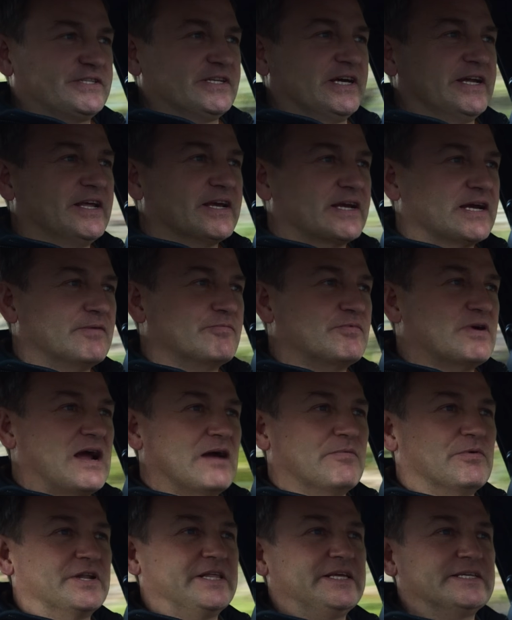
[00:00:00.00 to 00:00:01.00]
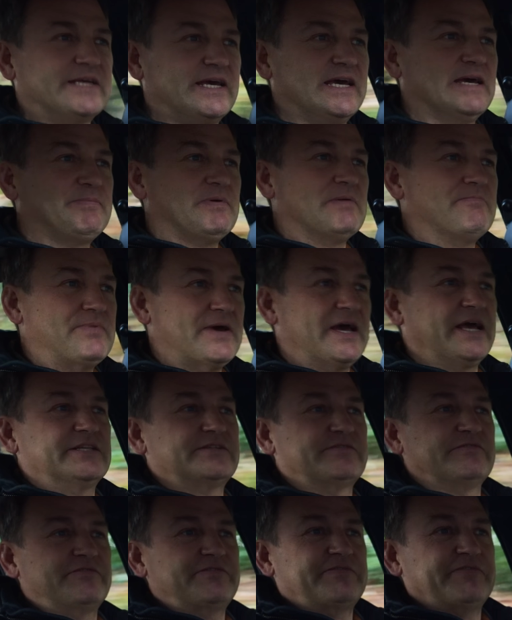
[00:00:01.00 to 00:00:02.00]
that I don't come around one of these hairpin bends
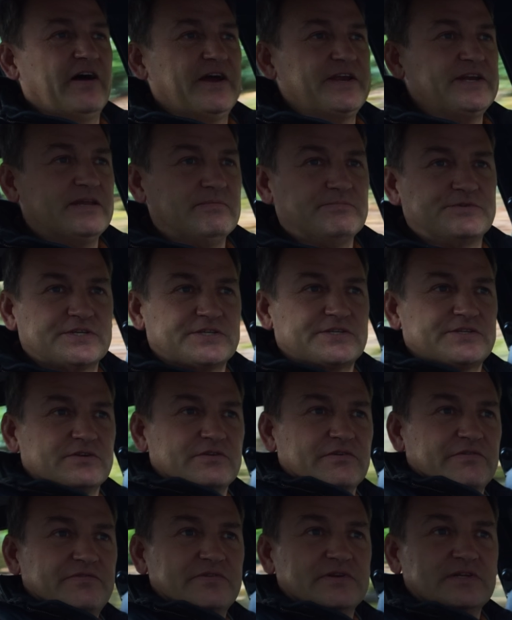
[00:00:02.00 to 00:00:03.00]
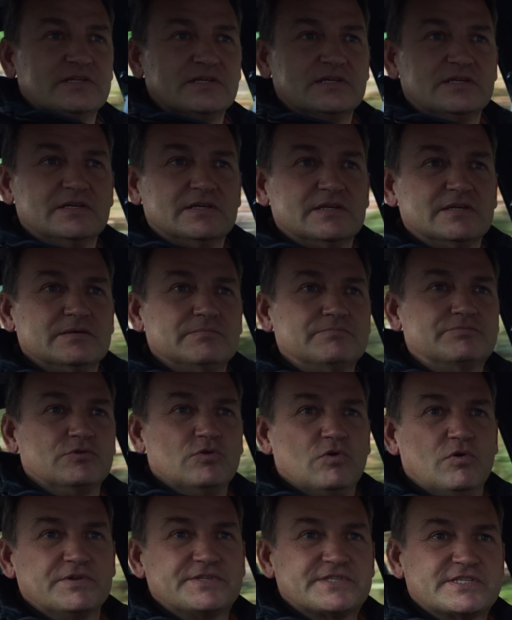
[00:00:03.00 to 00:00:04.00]
and find him just sort of
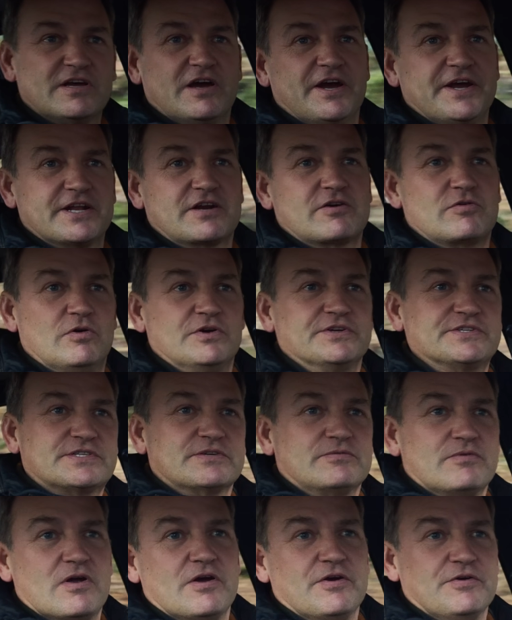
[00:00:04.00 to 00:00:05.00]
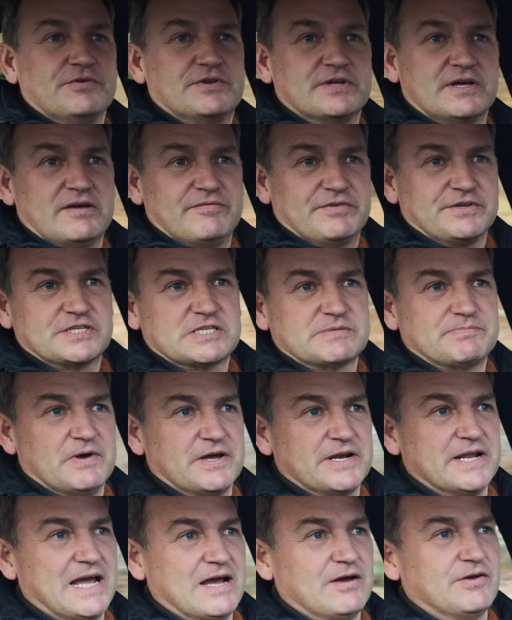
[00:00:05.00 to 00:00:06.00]
broadside across the road, having spun
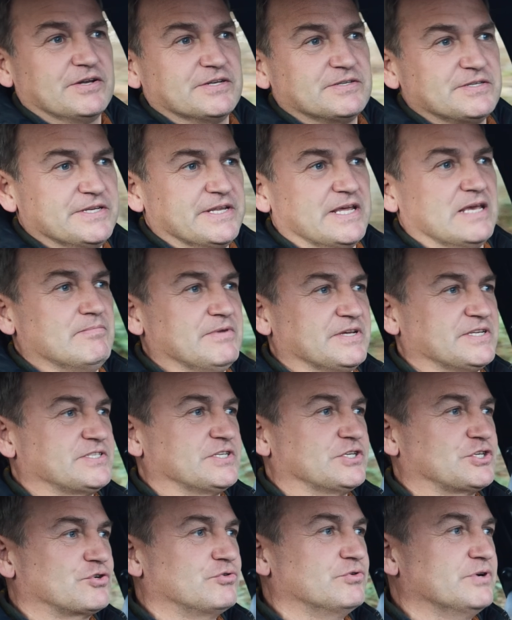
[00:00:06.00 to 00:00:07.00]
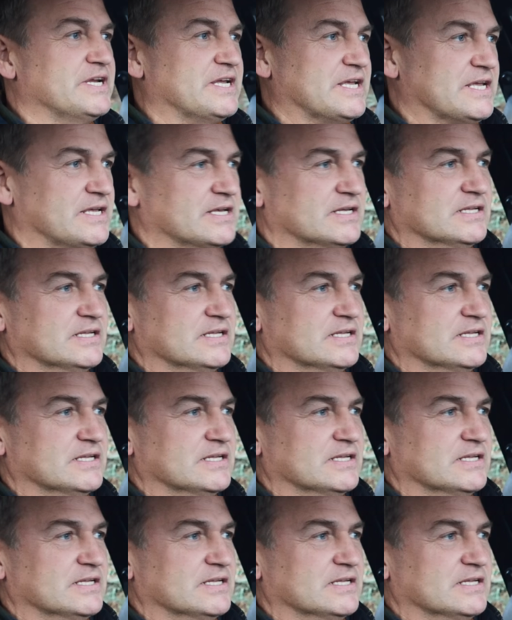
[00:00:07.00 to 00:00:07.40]
out and near missed a tree.